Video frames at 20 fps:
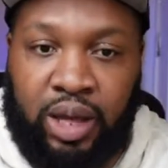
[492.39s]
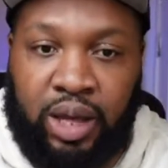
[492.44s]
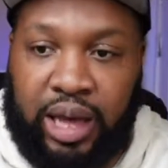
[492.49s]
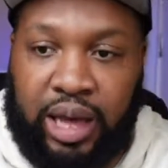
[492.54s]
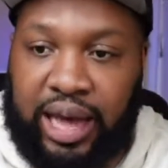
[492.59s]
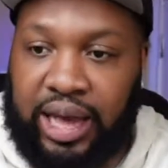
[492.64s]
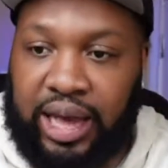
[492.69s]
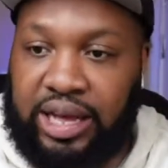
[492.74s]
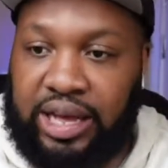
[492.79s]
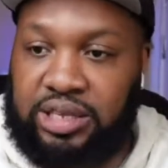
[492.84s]

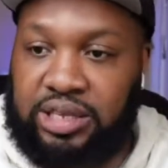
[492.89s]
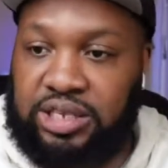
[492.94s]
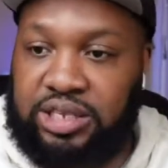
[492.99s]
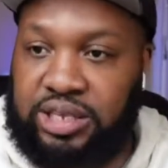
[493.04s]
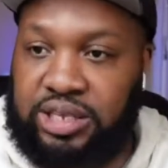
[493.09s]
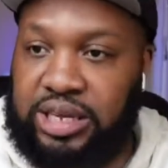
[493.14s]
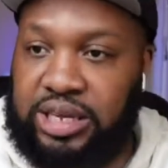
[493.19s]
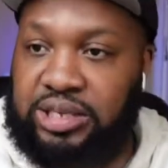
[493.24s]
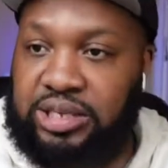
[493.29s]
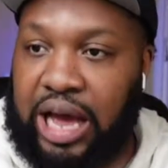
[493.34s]
And
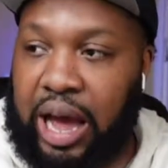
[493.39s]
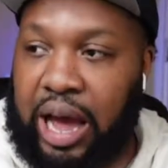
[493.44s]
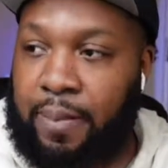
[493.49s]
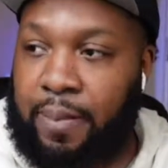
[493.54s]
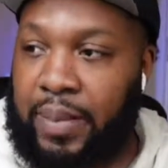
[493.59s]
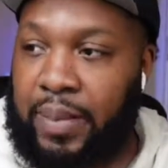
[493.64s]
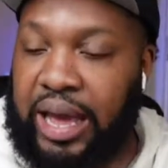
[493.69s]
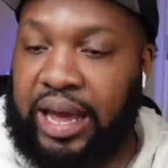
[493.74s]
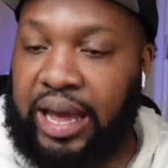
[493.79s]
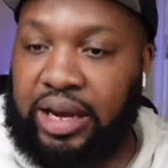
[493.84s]
since I
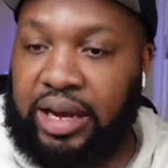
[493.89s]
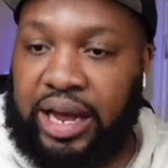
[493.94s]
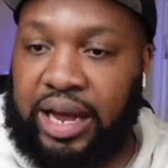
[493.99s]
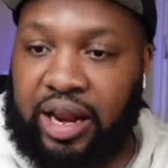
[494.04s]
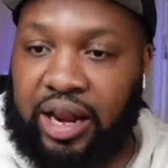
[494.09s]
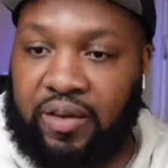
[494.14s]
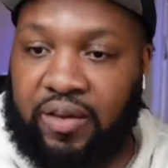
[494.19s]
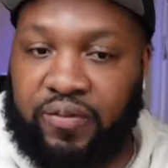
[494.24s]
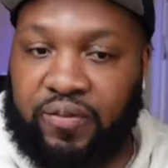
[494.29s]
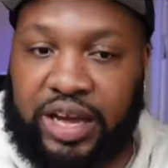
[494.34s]
made
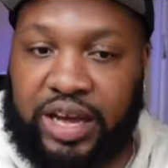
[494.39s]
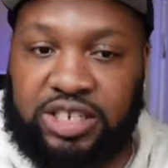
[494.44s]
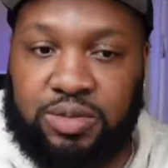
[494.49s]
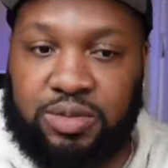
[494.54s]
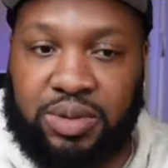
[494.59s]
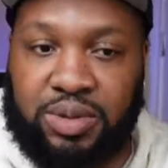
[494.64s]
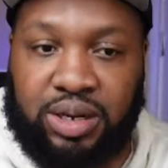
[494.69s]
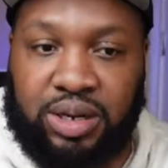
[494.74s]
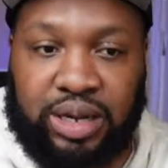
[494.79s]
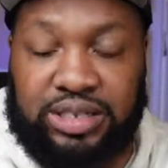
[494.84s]
that
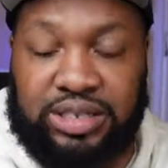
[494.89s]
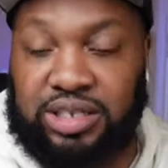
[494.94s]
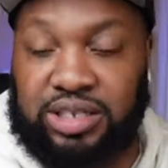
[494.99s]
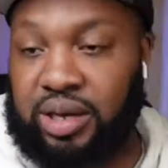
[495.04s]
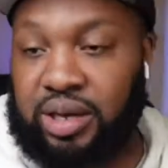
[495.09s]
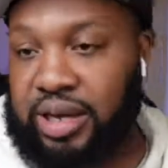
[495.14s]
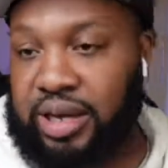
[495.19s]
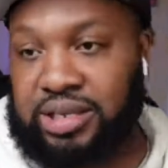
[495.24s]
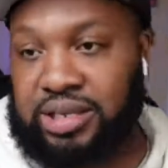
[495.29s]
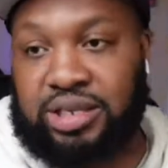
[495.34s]
investment,
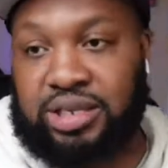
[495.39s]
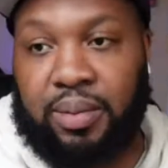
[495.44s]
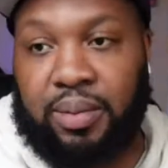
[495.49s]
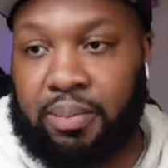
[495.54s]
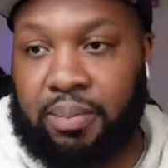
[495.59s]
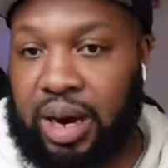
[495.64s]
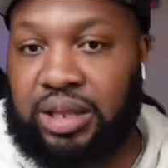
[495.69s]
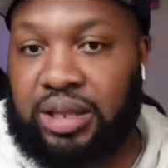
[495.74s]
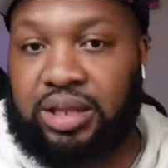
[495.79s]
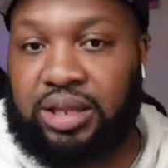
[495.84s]
it's a
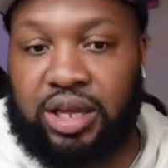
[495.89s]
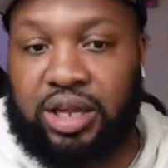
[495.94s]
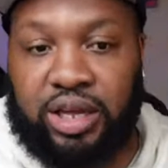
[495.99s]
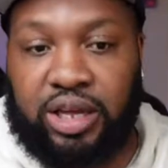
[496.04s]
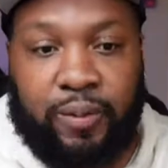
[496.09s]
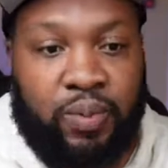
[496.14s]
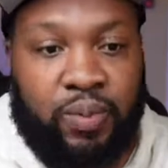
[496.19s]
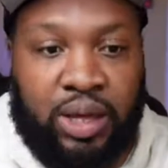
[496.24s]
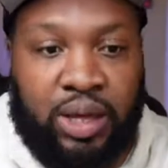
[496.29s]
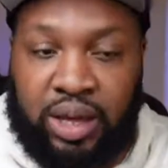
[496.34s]

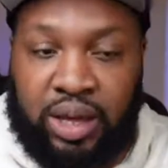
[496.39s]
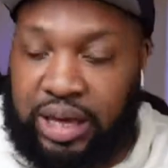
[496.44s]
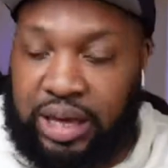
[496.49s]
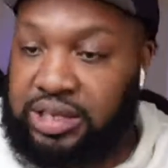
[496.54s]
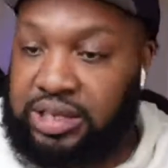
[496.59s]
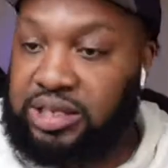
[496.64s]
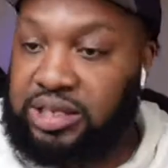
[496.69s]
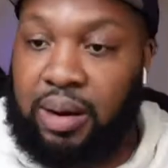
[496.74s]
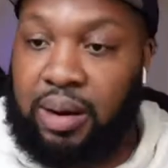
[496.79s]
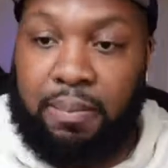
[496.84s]
monthly
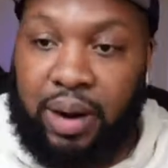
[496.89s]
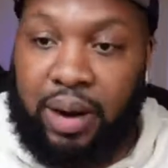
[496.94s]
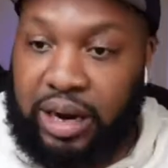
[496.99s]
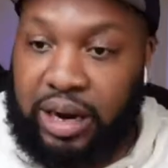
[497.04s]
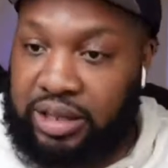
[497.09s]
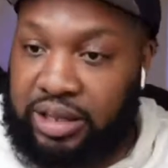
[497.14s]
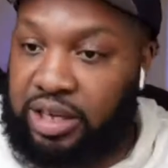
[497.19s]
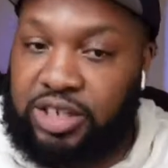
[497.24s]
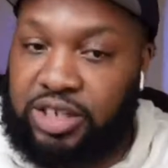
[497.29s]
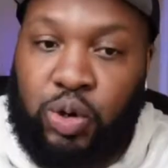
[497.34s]

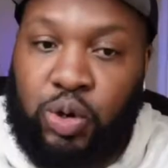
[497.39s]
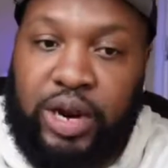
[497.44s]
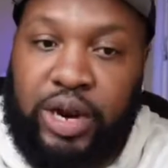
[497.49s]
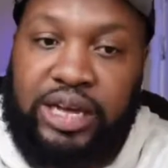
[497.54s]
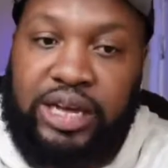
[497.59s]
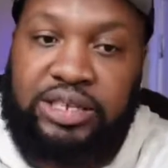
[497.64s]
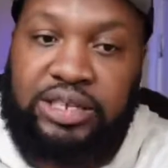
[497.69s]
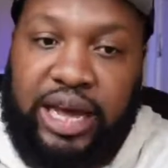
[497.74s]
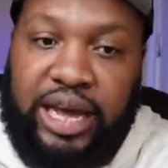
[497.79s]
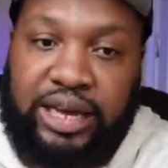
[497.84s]

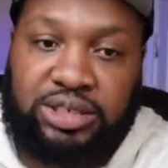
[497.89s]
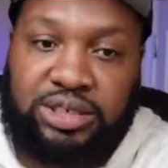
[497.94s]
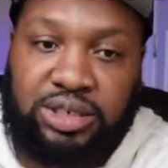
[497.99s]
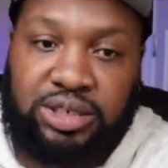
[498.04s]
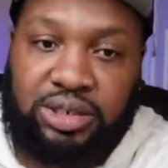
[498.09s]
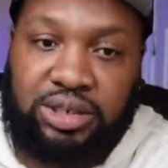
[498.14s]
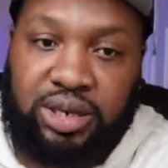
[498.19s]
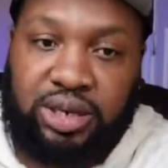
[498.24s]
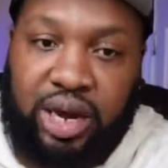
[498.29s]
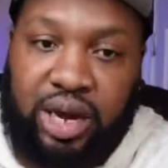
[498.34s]

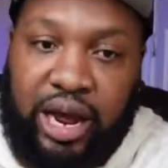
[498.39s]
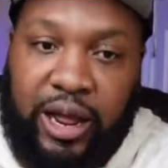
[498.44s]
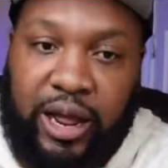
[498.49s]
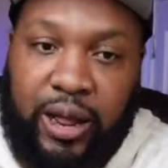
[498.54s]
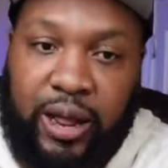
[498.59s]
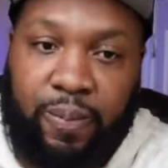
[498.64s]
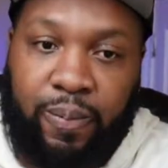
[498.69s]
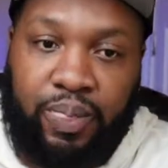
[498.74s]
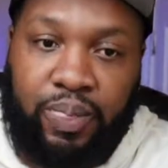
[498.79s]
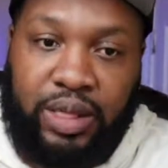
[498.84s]
transaction. All
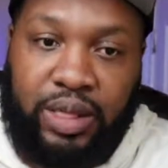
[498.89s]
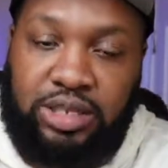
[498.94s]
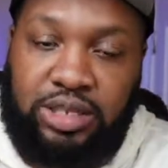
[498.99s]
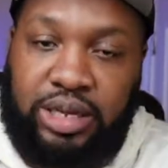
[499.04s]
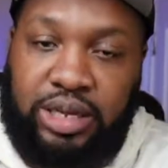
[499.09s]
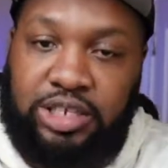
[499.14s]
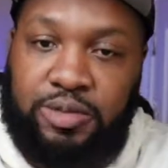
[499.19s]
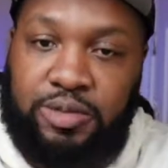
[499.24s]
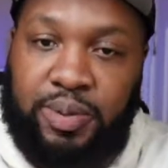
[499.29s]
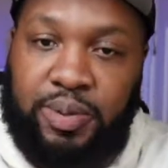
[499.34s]
right.
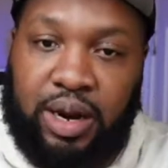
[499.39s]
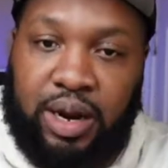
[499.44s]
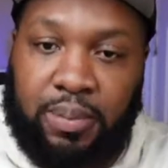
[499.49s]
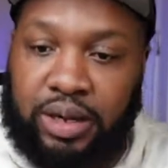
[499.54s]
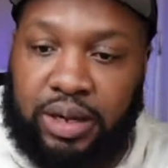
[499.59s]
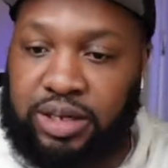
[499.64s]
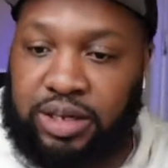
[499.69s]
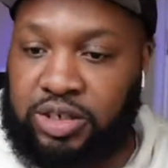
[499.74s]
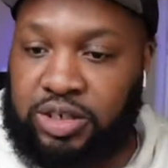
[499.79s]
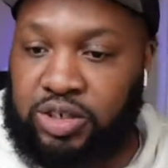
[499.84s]
It's been a
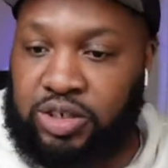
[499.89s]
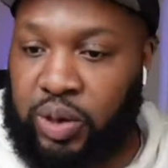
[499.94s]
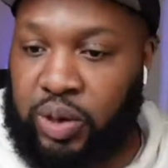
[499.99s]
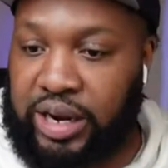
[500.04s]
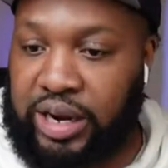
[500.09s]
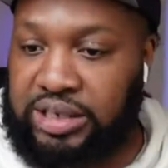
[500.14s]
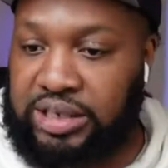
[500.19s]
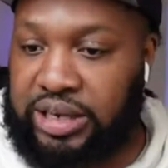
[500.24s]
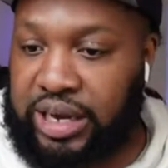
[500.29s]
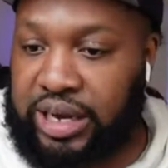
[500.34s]
monthly
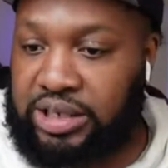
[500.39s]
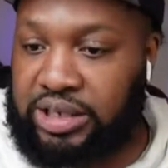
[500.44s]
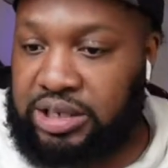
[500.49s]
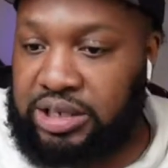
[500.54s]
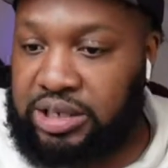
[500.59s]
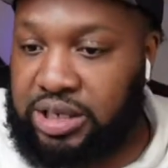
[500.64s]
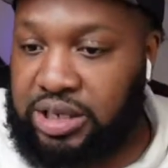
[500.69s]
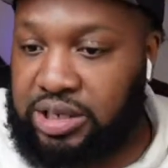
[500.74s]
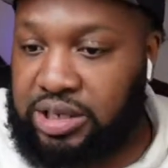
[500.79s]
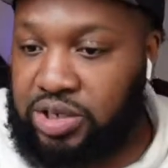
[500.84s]
transaction
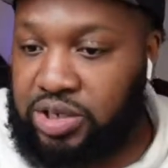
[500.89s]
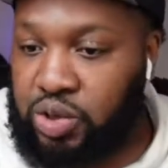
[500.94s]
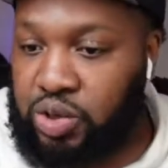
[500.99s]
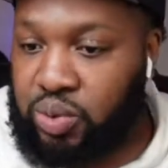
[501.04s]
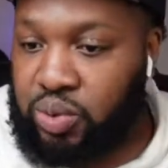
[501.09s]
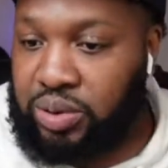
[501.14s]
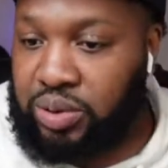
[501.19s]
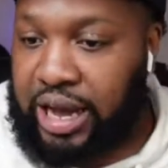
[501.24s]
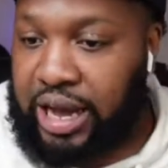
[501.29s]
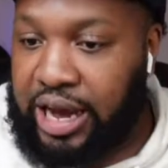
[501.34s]
since
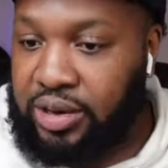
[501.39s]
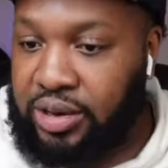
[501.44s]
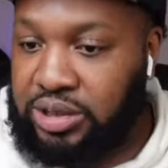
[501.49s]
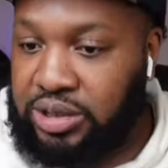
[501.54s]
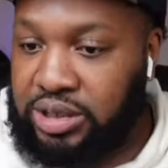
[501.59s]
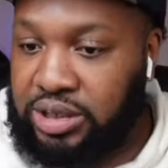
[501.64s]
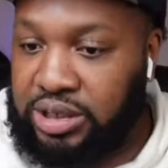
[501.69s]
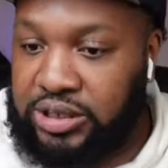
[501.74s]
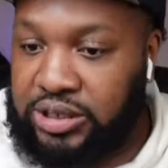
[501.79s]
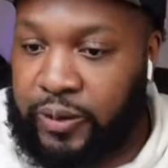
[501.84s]

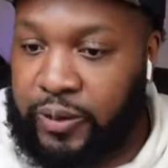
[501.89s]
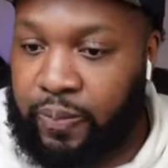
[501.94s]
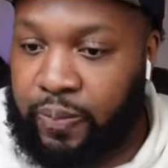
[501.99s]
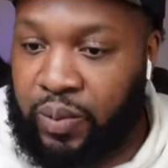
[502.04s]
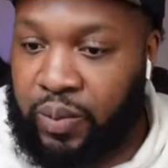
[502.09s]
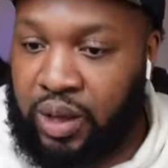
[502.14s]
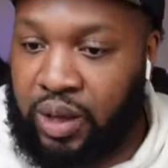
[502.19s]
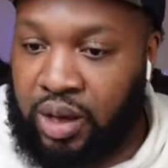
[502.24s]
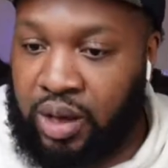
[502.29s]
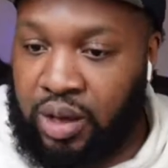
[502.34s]
2000,
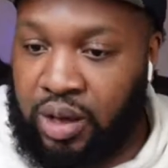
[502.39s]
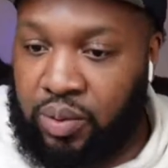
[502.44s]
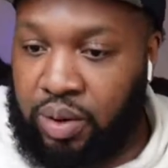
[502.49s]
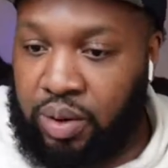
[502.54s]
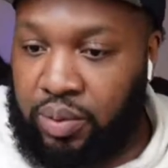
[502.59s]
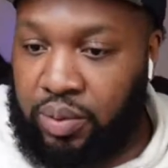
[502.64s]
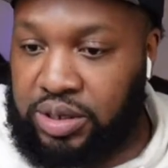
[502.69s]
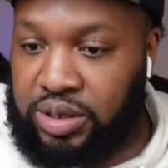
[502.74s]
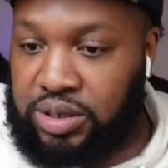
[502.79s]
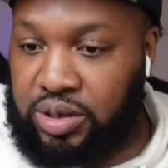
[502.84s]

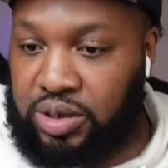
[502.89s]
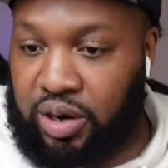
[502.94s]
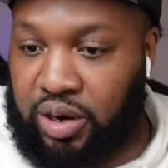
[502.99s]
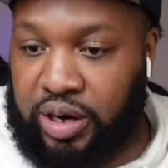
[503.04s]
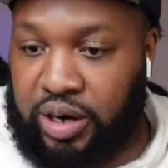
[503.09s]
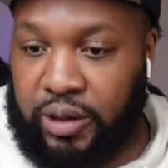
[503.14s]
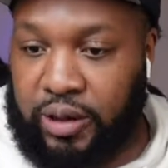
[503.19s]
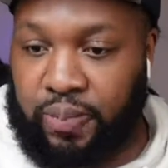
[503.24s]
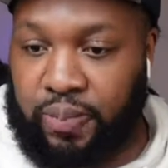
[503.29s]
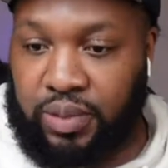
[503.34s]
when we
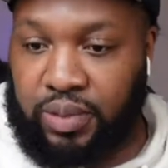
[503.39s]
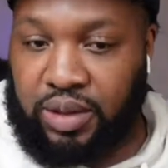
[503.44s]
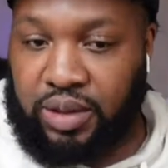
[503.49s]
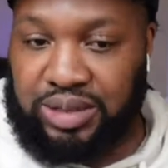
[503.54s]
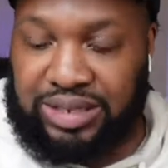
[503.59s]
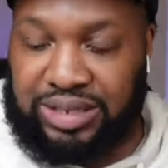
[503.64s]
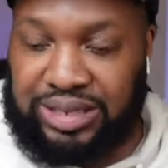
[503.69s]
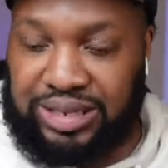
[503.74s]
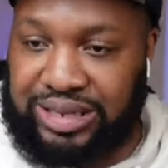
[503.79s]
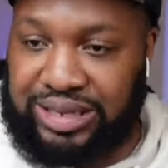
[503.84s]
started,
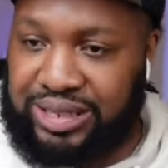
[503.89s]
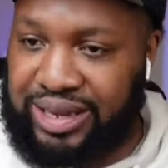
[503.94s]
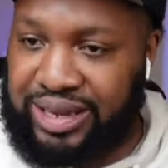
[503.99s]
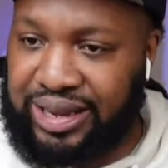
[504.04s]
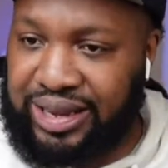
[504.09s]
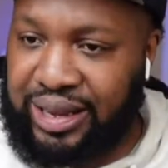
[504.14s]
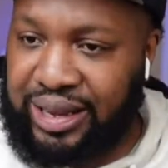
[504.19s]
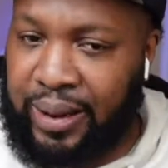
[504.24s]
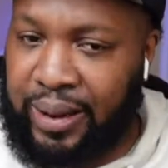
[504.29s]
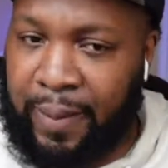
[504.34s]

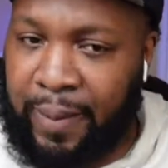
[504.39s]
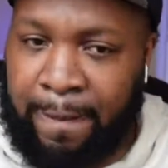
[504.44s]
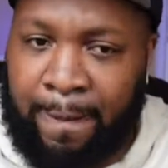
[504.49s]
16,